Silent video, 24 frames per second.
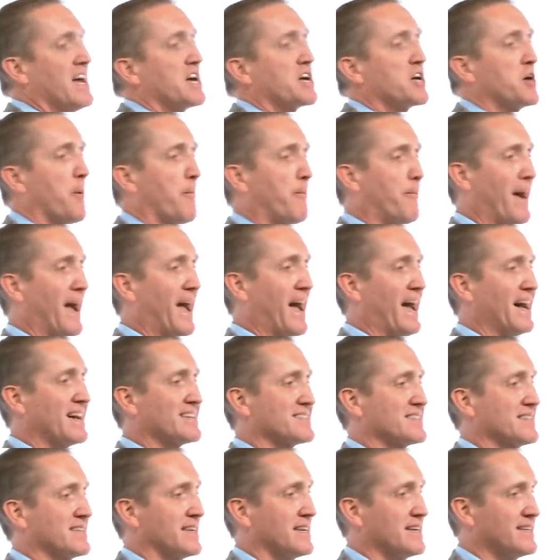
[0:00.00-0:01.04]

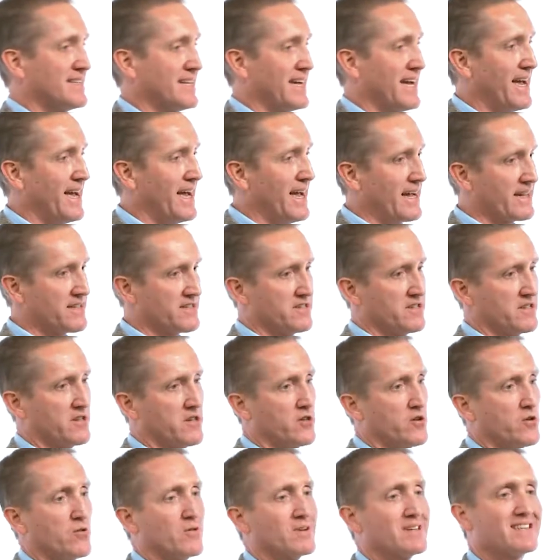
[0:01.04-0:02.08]
Capacity to
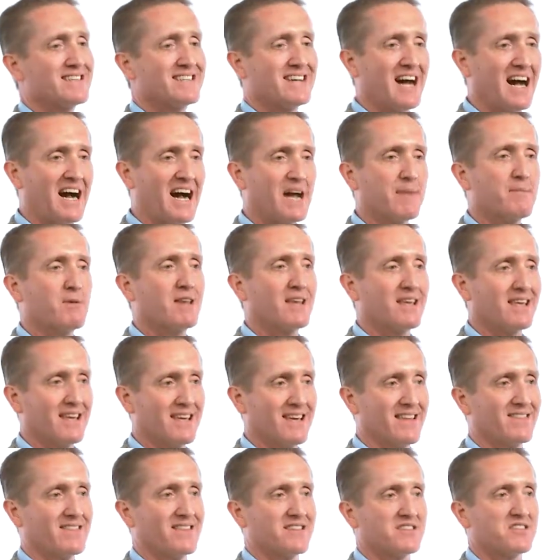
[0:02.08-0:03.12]
execute time and
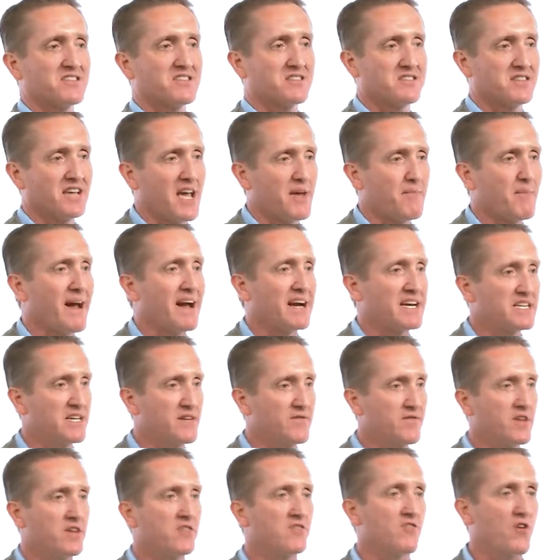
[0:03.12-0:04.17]
again the same
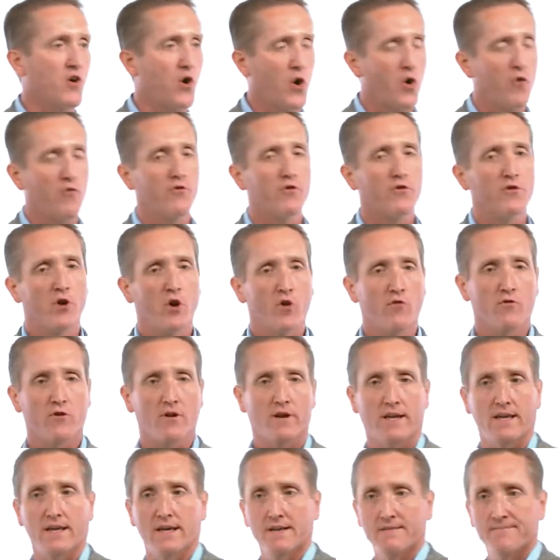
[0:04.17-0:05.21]
activities over and over
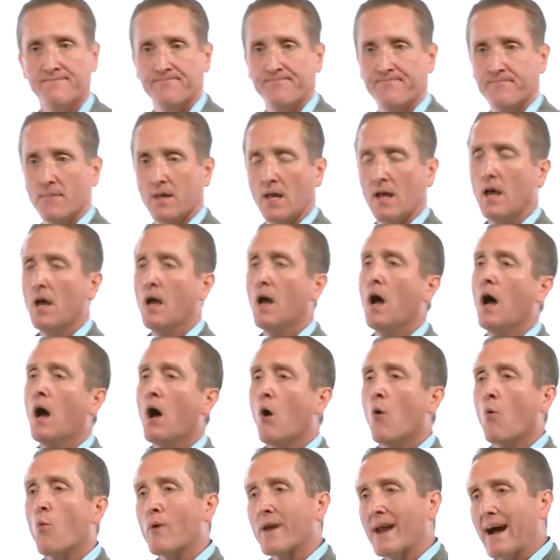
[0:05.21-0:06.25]
again.
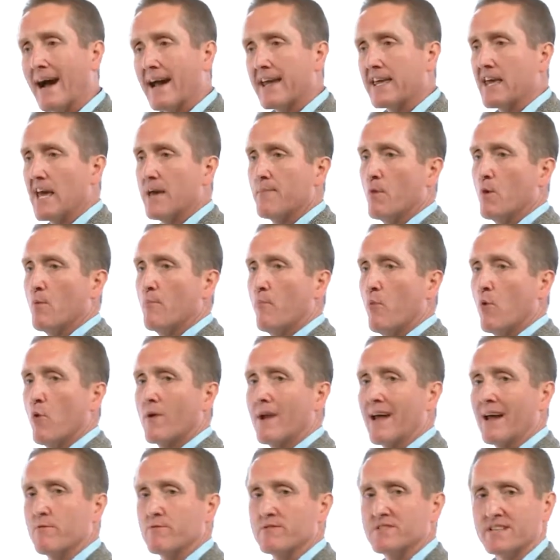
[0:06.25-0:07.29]
When I came on
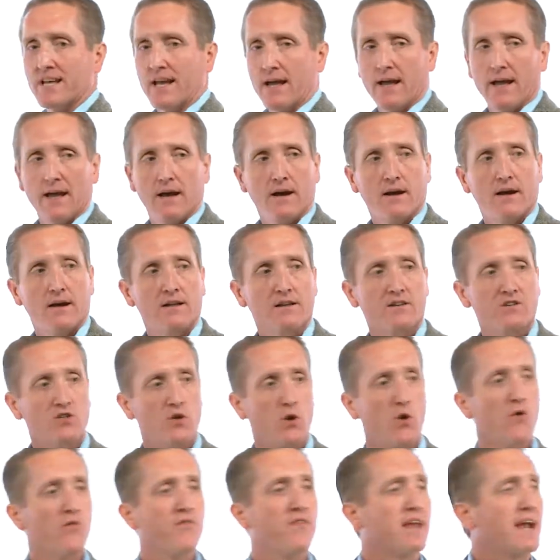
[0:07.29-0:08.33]
board, I was
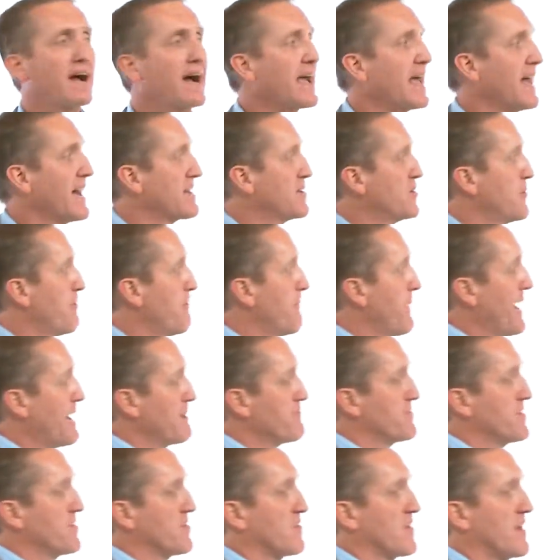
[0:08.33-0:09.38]
told that I had to
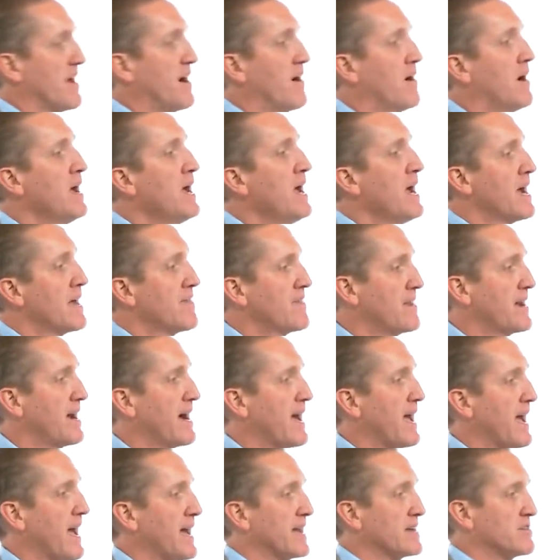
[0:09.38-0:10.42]
map this out and that
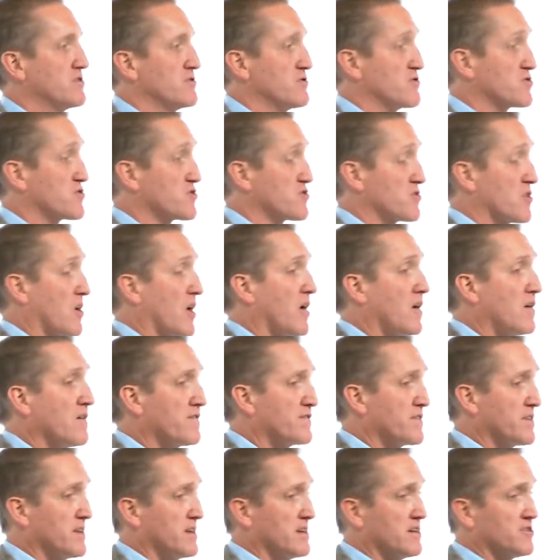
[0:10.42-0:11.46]
I had to
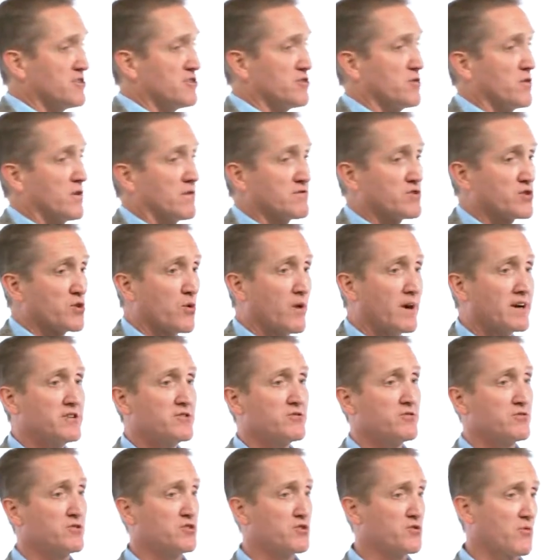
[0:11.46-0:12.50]
solve the issue of trying
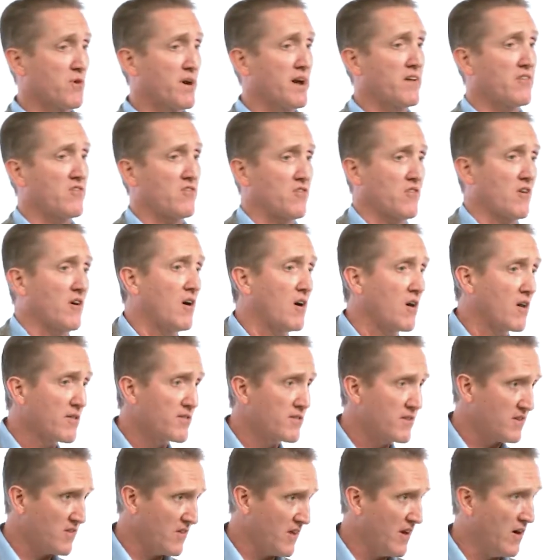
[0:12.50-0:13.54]
to address all of
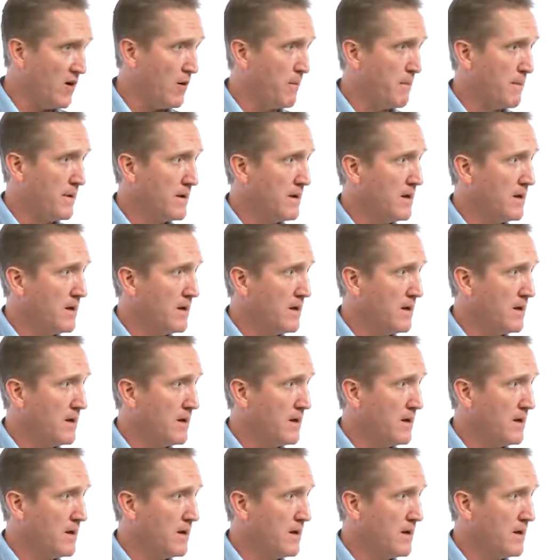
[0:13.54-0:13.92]
this help.